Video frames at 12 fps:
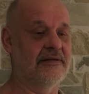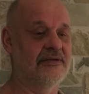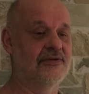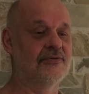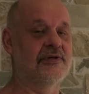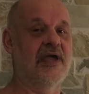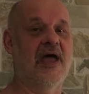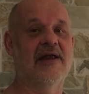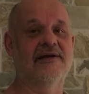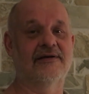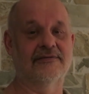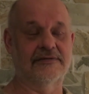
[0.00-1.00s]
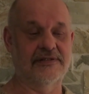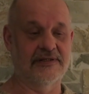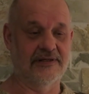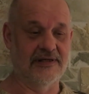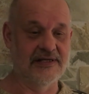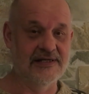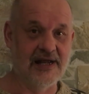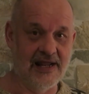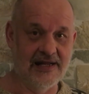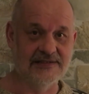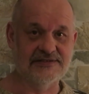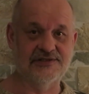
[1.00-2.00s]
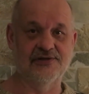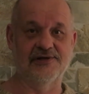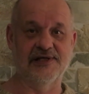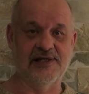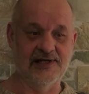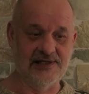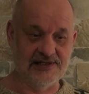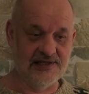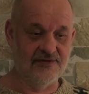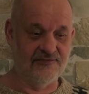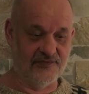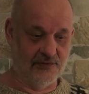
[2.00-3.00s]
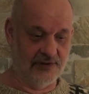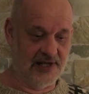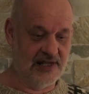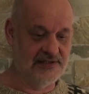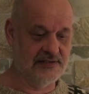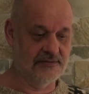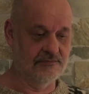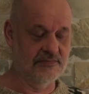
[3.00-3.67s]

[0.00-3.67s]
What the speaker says: you can enhance the rigidity of your lathe